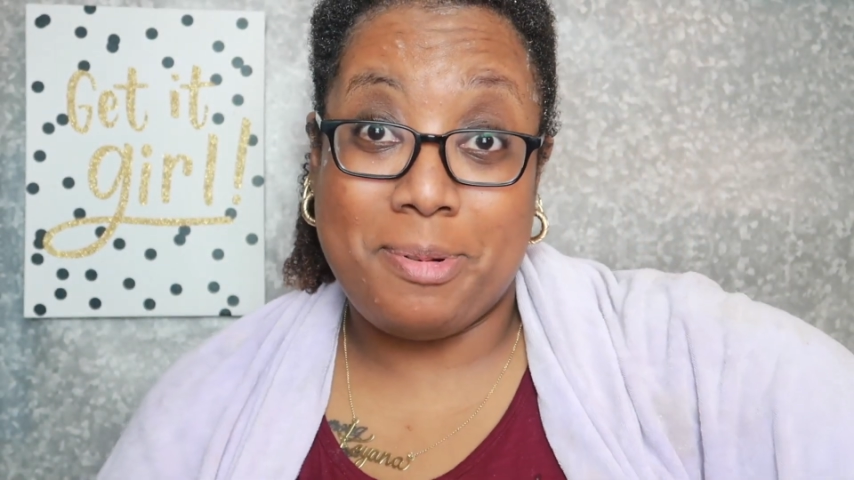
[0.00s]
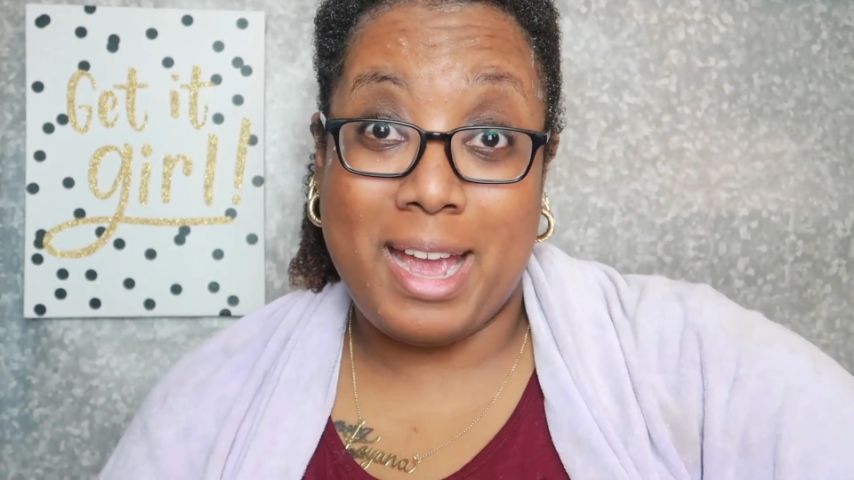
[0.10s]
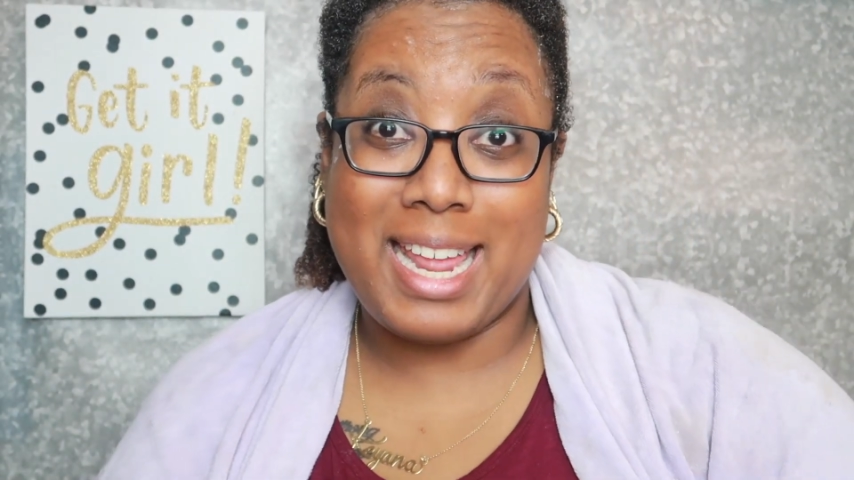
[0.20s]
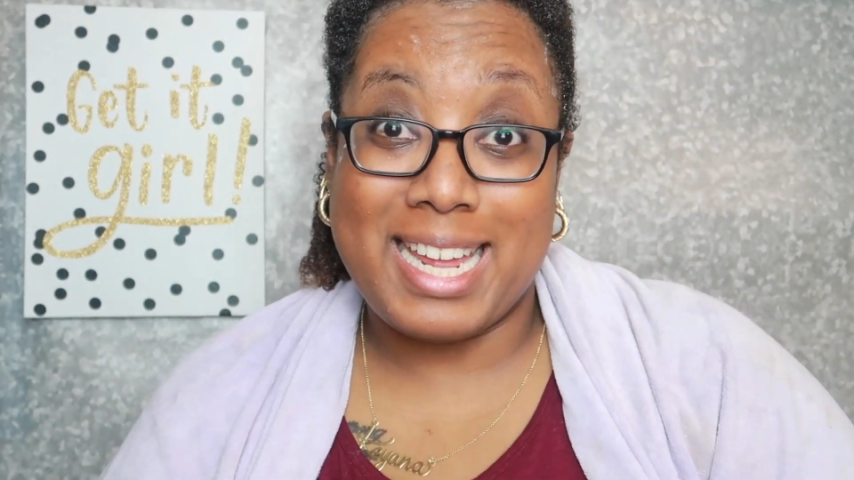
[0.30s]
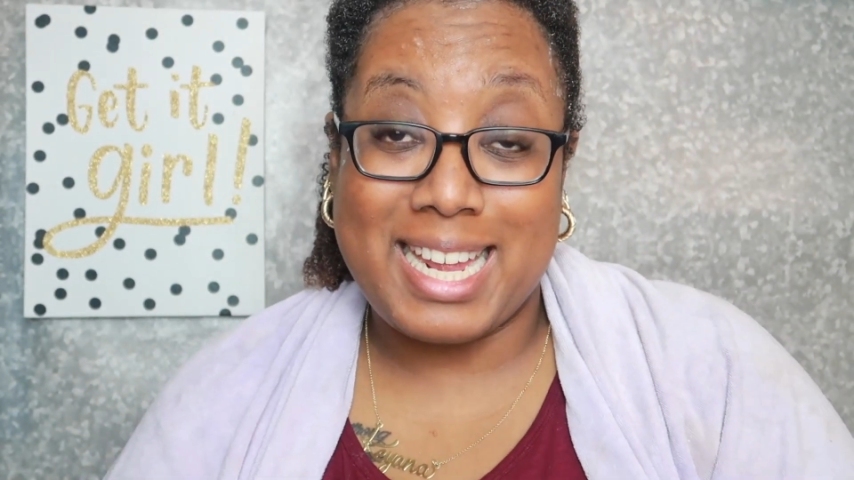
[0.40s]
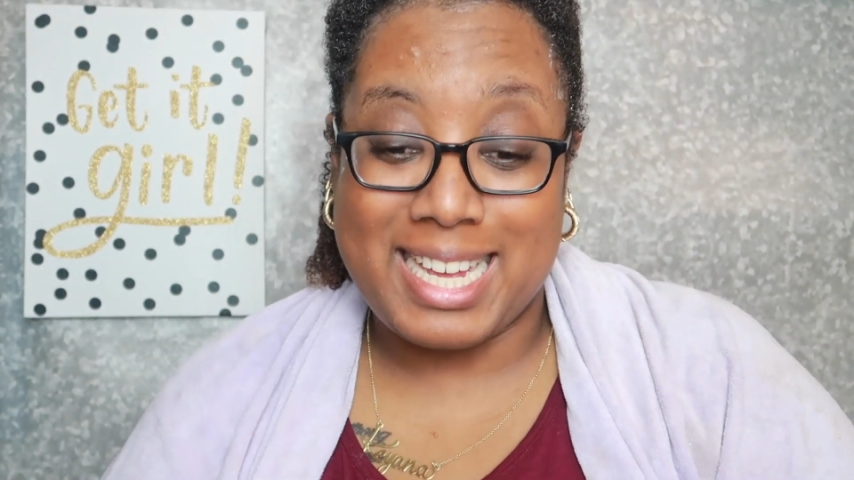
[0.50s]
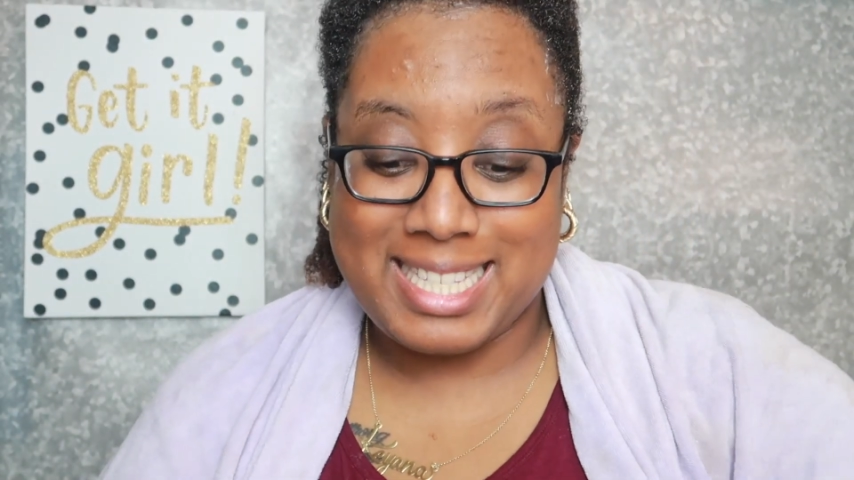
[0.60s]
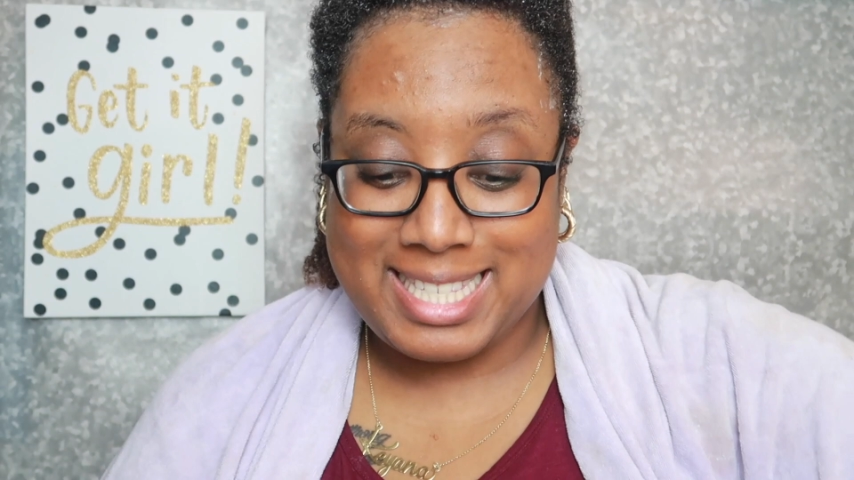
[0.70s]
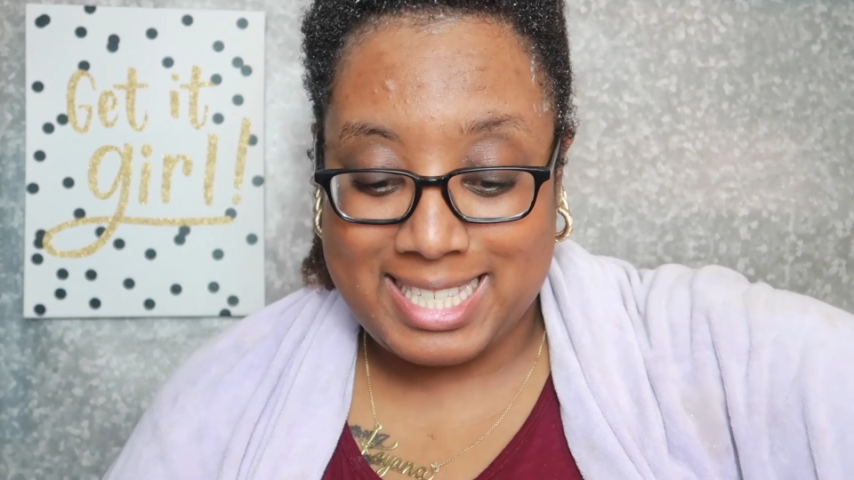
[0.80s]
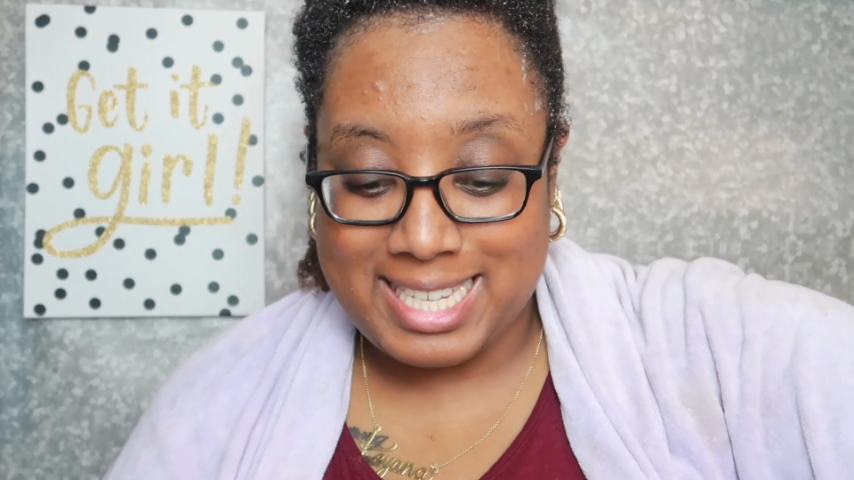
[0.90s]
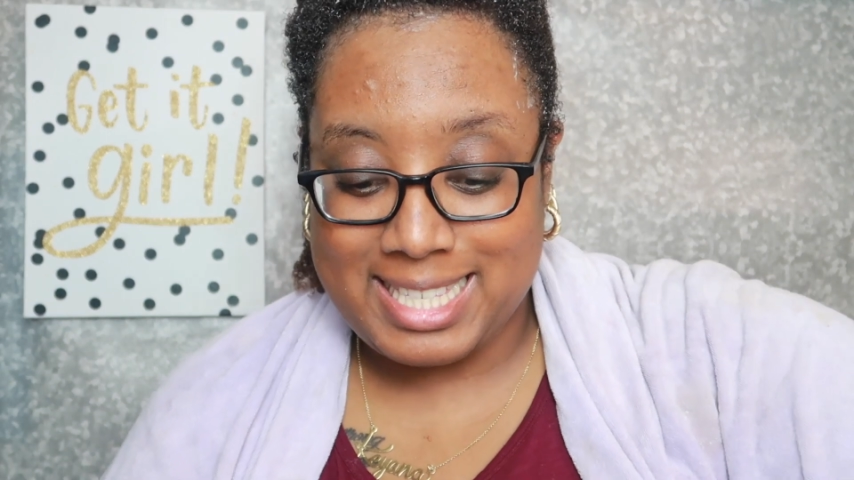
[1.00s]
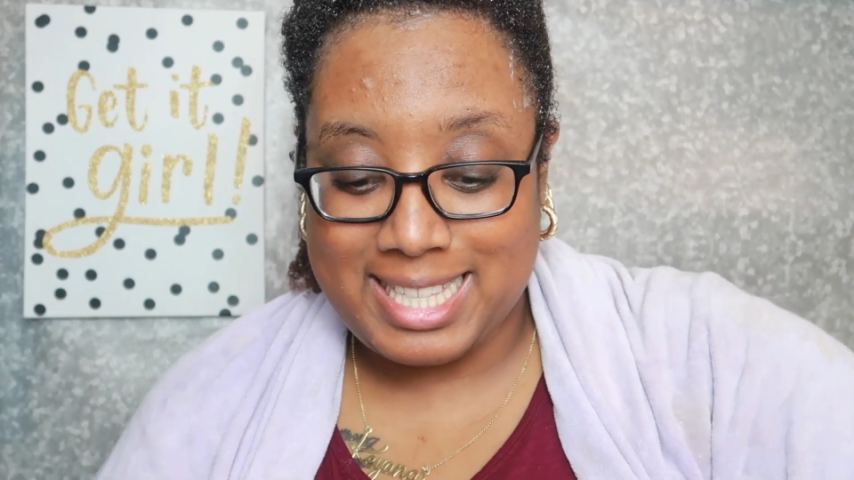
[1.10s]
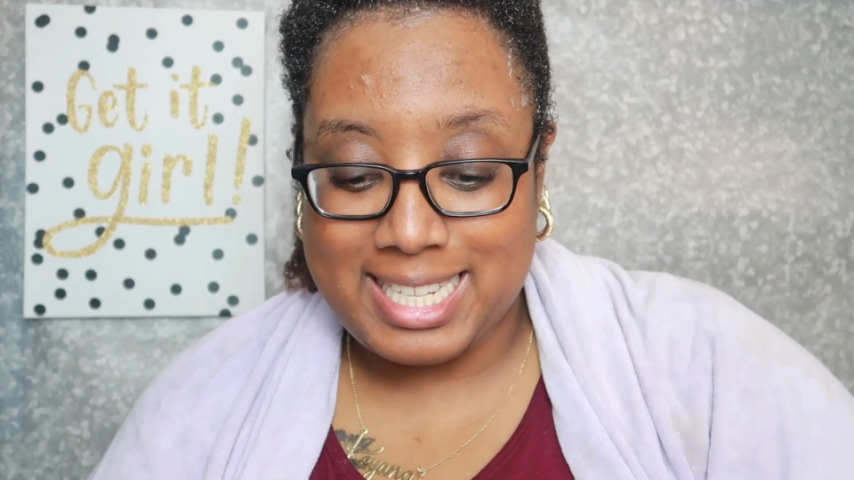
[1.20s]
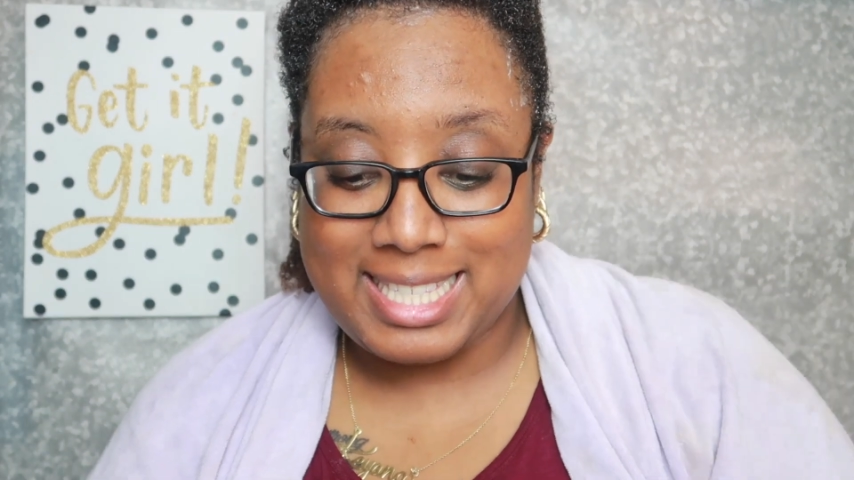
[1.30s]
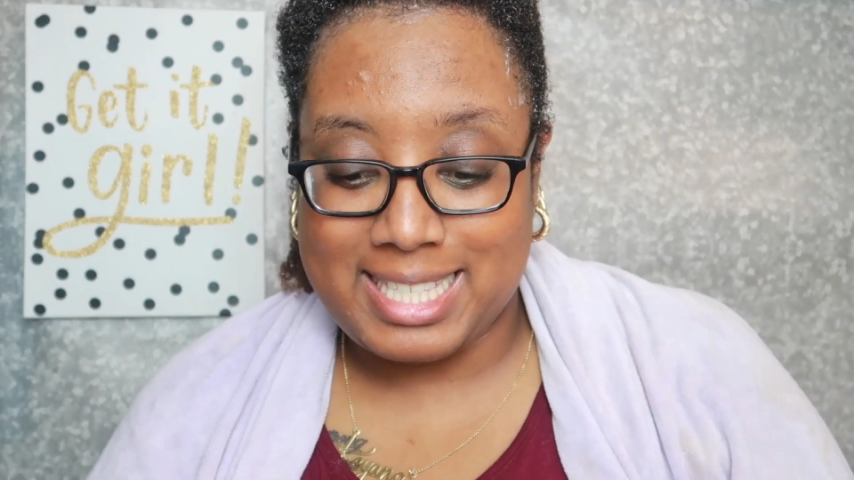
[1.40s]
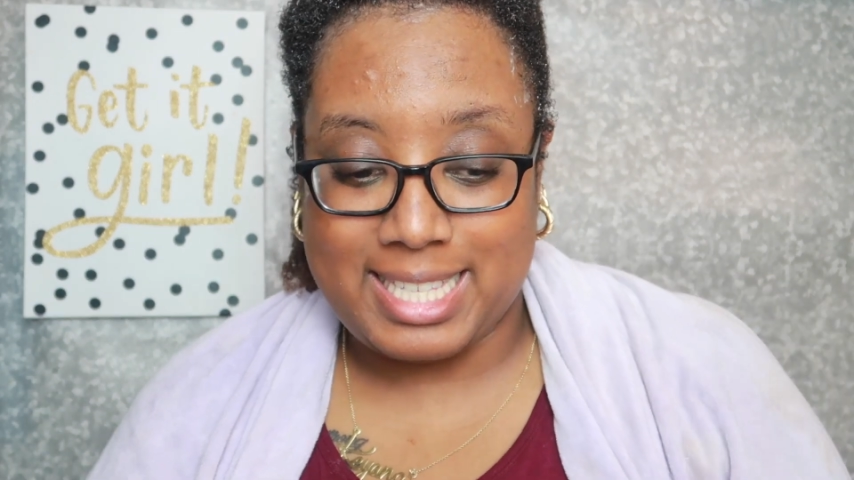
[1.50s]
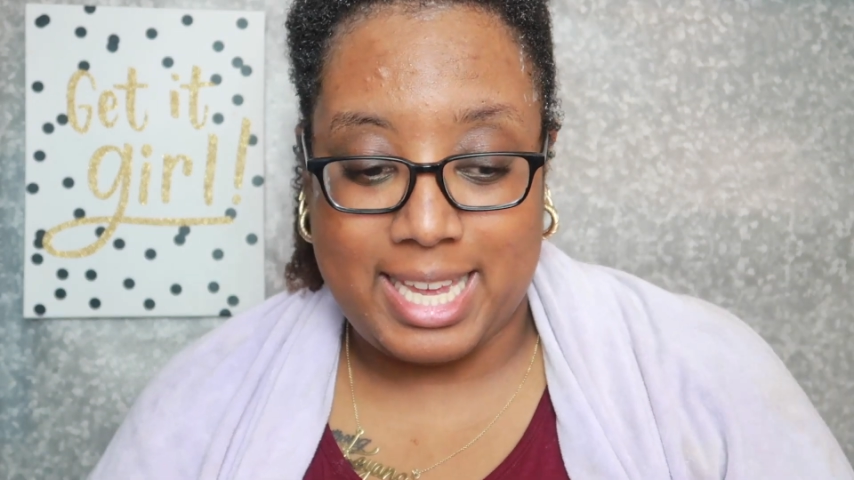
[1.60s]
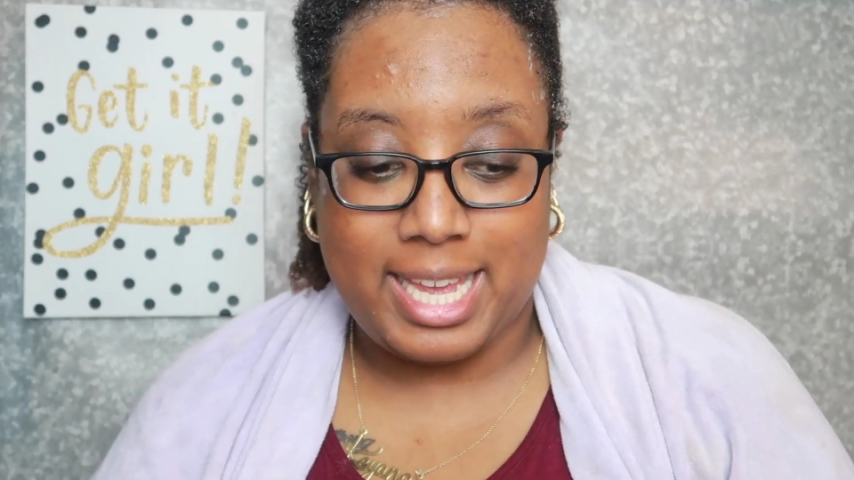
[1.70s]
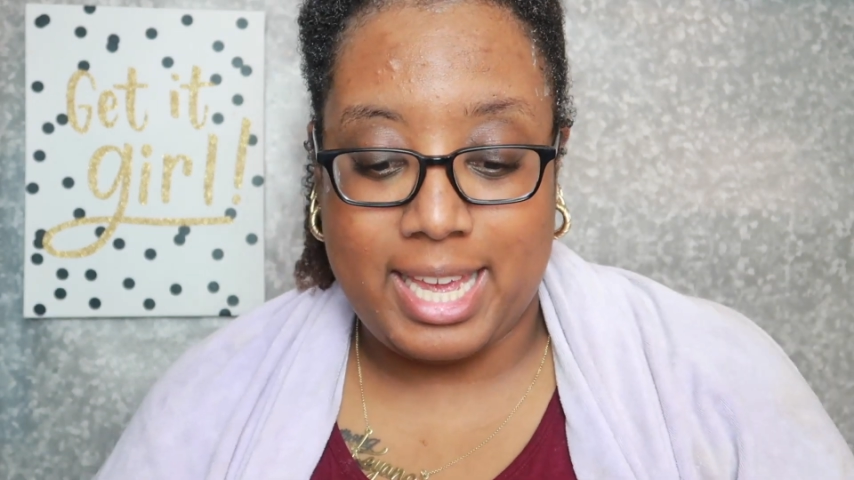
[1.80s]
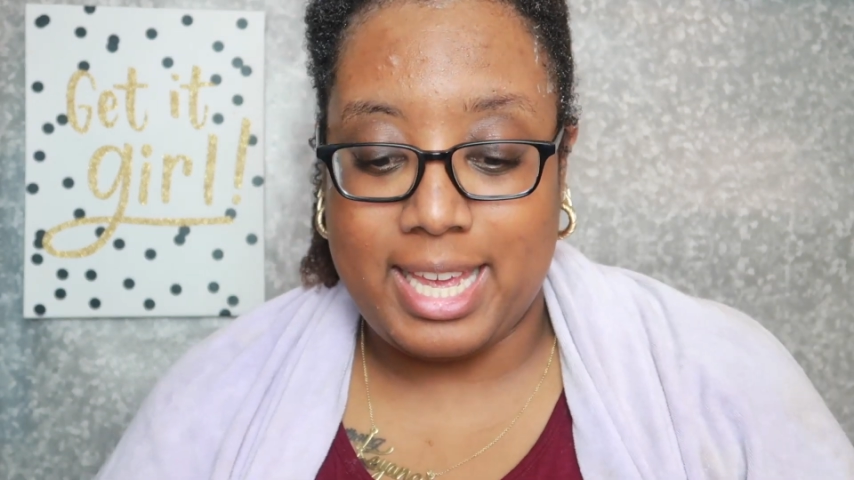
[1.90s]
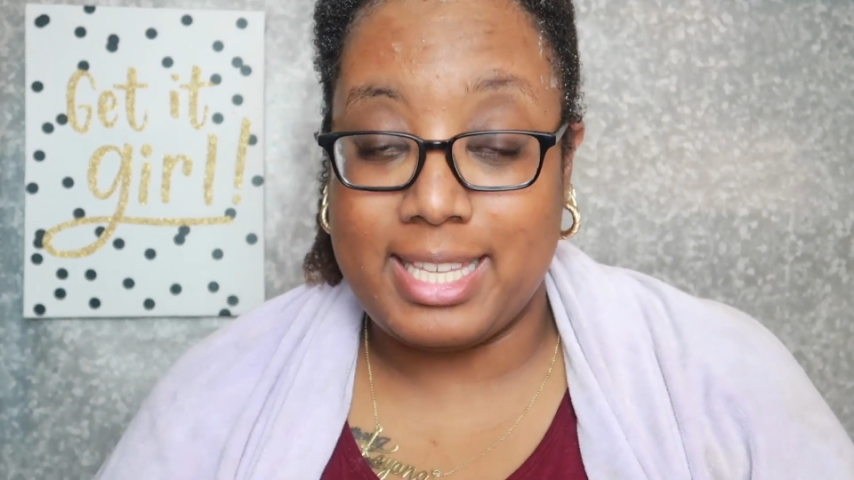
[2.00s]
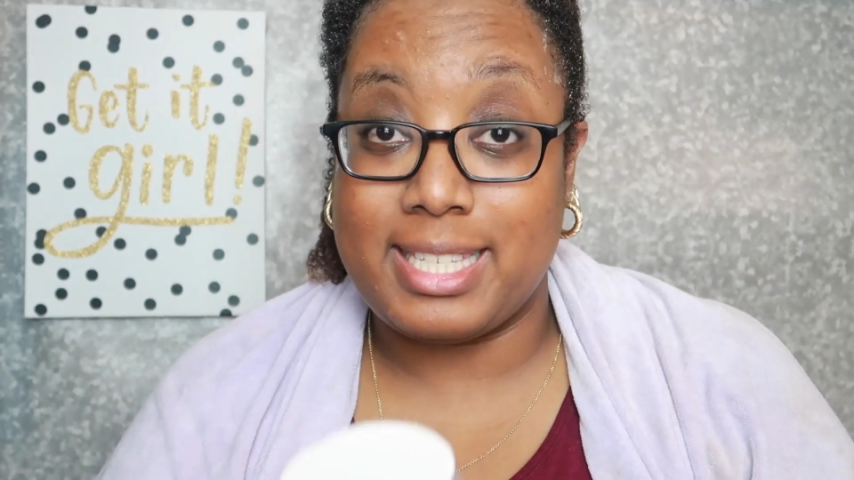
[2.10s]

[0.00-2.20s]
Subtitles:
product consistency.